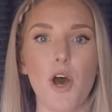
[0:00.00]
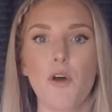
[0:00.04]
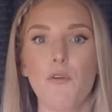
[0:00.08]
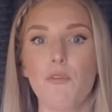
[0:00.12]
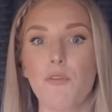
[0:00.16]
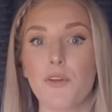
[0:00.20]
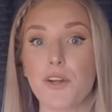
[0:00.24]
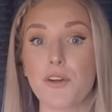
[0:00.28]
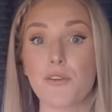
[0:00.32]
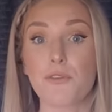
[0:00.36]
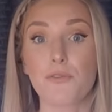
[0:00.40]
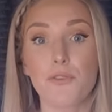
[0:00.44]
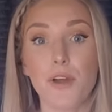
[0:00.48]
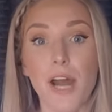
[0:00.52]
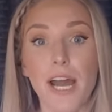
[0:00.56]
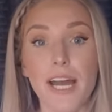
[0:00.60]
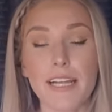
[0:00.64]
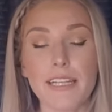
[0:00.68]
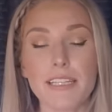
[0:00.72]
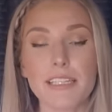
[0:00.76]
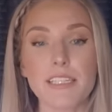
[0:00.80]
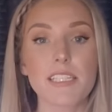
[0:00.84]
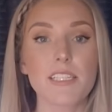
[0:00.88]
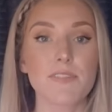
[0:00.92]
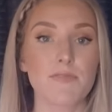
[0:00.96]
for your
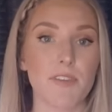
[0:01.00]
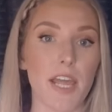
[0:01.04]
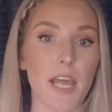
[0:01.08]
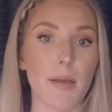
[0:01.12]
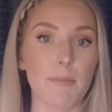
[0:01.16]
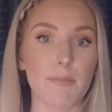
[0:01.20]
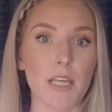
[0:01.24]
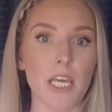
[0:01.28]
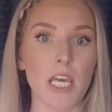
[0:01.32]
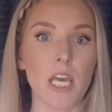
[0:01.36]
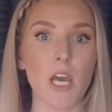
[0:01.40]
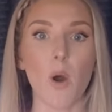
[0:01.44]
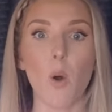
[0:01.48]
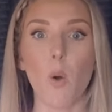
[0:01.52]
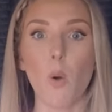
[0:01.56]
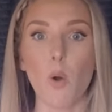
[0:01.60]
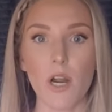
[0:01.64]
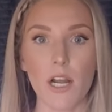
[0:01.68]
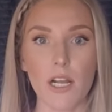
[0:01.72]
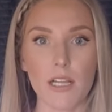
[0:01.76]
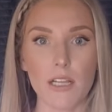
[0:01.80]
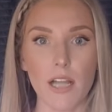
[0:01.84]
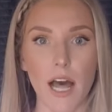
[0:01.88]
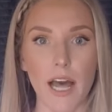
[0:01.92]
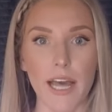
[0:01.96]
friends, family, or
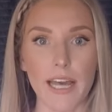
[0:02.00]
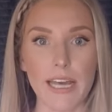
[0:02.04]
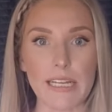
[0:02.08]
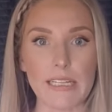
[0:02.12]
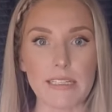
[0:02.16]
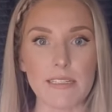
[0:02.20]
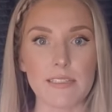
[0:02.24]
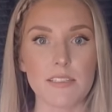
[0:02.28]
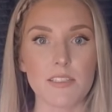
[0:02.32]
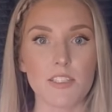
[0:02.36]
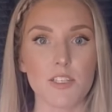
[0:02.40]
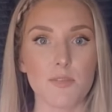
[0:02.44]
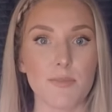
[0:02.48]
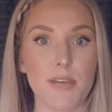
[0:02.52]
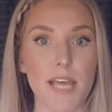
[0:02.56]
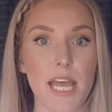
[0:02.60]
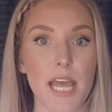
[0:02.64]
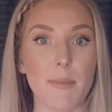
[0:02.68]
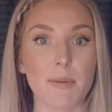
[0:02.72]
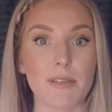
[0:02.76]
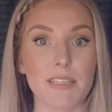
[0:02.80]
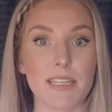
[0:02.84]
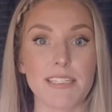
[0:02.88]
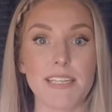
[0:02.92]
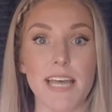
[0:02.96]
clients to be
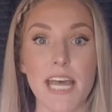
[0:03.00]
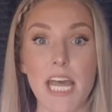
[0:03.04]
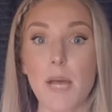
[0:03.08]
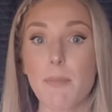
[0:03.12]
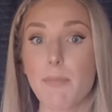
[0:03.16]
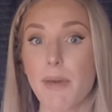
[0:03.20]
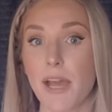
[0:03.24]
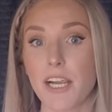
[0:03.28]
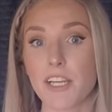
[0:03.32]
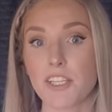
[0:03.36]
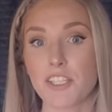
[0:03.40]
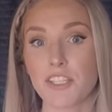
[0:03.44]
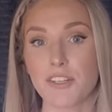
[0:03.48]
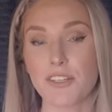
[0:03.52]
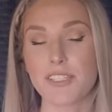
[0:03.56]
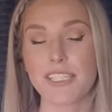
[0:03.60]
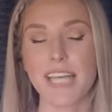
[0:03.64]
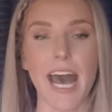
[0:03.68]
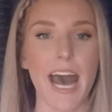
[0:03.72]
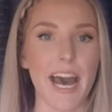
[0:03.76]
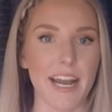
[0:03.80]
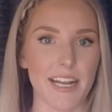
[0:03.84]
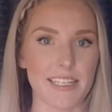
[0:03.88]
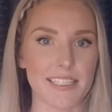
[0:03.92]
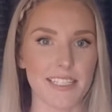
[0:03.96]
able to take pictures
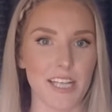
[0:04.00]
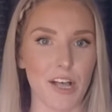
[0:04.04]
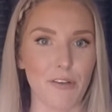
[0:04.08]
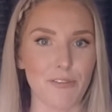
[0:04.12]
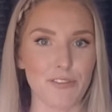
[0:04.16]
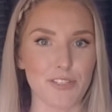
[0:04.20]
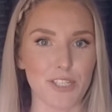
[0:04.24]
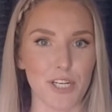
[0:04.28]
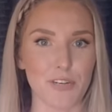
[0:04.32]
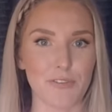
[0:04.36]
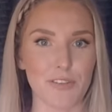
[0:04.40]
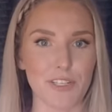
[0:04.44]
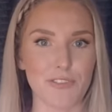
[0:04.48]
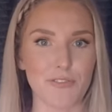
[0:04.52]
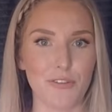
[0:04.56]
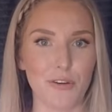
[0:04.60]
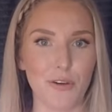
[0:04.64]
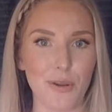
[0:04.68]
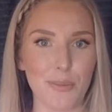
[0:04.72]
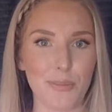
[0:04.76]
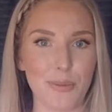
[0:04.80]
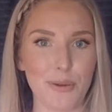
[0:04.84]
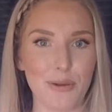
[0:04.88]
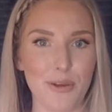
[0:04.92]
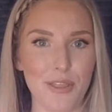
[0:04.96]
at a self-service photo
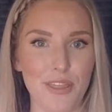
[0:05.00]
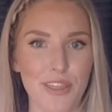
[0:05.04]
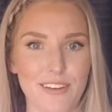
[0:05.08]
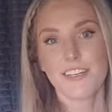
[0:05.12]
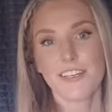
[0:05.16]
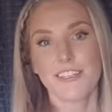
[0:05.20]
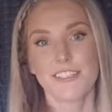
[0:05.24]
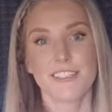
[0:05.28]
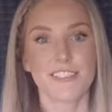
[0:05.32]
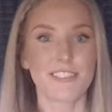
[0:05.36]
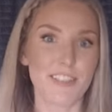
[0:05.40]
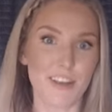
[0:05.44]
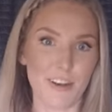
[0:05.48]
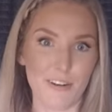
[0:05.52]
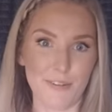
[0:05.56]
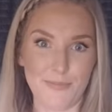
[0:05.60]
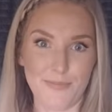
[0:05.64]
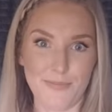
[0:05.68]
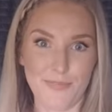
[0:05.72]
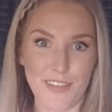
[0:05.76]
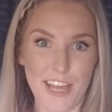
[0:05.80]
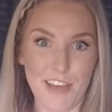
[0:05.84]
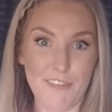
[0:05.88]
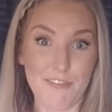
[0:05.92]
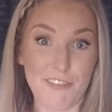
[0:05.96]
booth. So
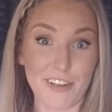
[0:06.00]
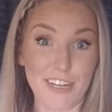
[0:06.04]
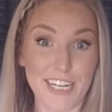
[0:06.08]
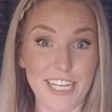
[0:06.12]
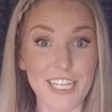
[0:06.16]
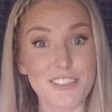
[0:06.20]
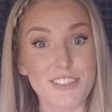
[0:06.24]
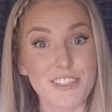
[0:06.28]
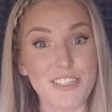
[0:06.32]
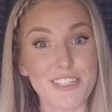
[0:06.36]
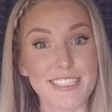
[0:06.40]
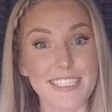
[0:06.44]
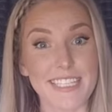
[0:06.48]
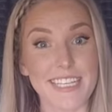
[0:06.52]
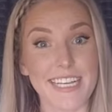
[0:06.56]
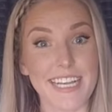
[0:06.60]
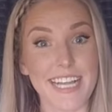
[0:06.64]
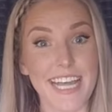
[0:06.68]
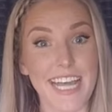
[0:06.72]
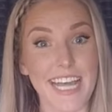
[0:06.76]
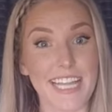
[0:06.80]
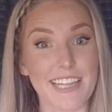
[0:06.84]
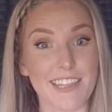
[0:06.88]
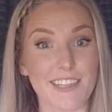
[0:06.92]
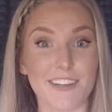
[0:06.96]
if you're interested
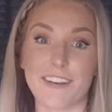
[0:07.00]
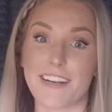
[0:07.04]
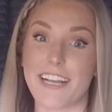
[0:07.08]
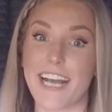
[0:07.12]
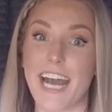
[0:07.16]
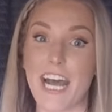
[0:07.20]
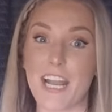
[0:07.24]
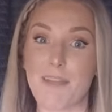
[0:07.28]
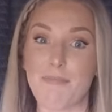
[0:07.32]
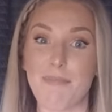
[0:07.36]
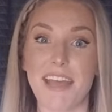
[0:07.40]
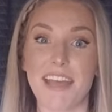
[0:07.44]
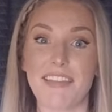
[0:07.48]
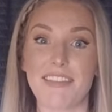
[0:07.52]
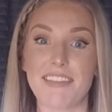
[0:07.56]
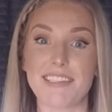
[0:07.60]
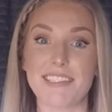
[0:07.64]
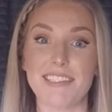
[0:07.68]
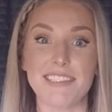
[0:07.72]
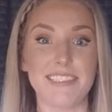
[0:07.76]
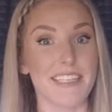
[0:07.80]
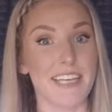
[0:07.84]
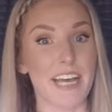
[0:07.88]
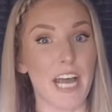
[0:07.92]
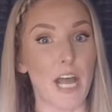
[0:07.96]
in learning how to make this
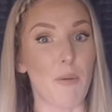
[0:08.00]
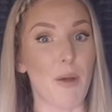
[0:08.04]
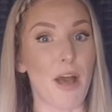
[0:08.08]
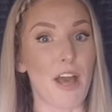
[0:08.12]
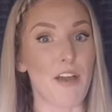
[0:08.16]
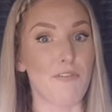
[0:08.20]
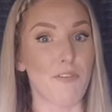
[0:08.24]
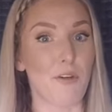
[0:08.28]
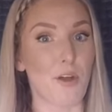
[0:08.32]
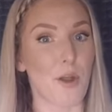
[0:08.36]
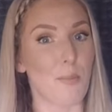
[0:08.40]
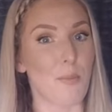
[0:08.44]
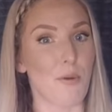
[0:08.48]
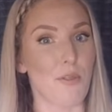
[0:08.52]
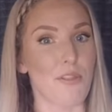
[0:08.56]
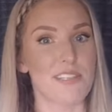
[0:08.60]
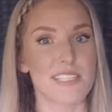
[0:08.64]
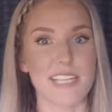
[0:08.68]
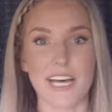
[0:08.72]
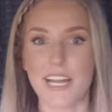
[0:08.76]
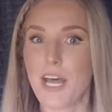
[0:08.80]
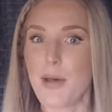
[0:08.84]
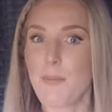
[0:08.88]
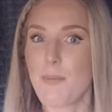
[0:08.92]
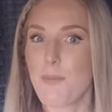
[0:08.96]
DIY photo booth
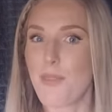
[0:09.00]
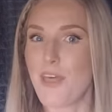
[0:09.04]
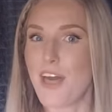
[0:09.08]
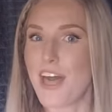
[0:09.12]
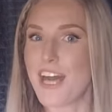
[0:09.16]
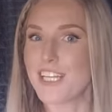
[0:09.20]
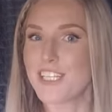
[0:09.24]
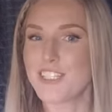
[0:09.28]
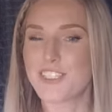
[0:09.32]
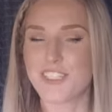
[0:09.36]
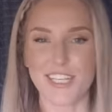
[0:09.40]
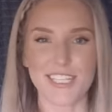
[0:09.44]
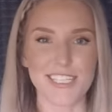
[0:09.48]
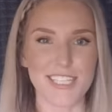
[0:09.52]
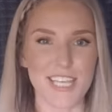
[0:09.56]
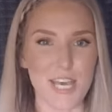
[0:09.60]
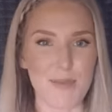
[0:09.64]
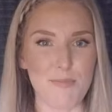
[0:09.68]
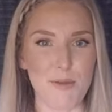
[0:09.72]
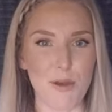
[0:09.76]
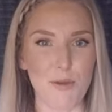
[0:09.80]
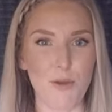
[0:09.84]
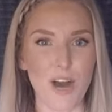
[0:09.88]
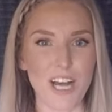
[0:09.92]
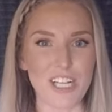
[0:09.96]
setup, then just keep
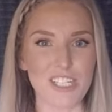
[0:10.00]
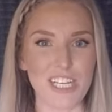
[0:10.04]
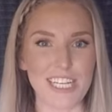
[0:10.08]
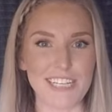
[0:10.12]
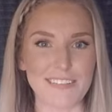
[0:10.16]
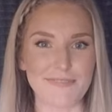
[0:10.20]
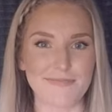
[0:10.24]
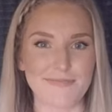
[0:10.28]
on watching.